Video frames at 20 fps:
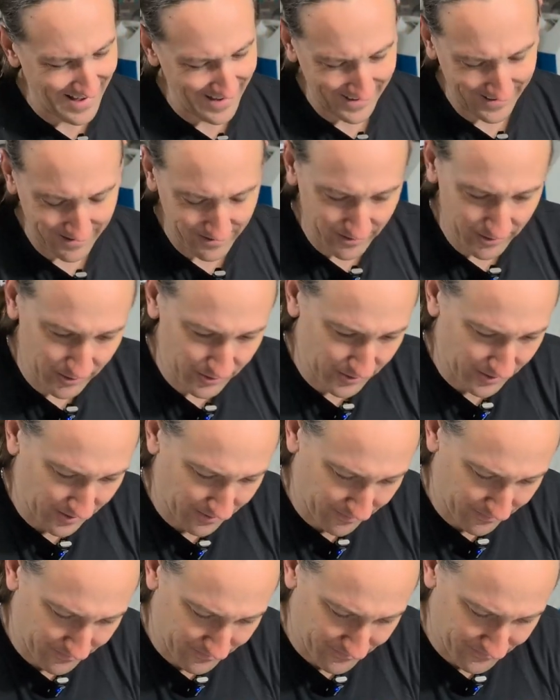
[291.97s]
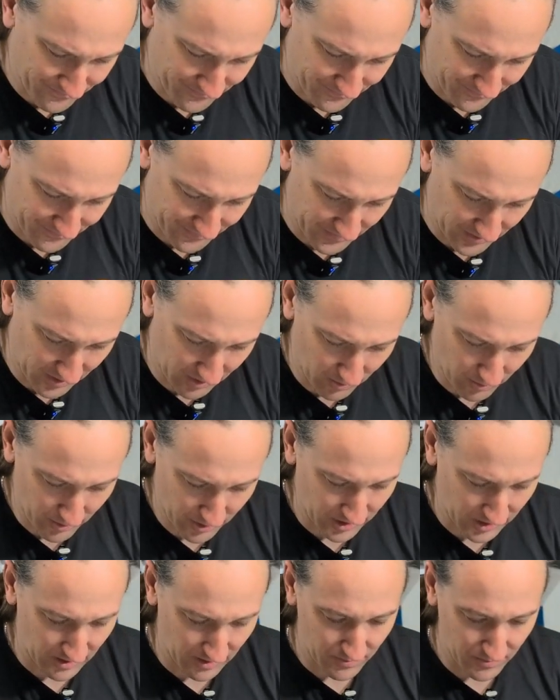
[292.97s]
I don't know that I'm gonna
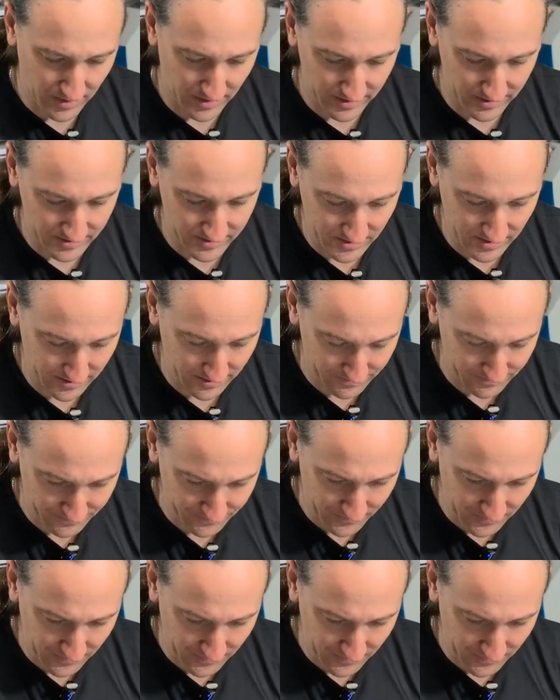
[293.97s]
want to keep that design.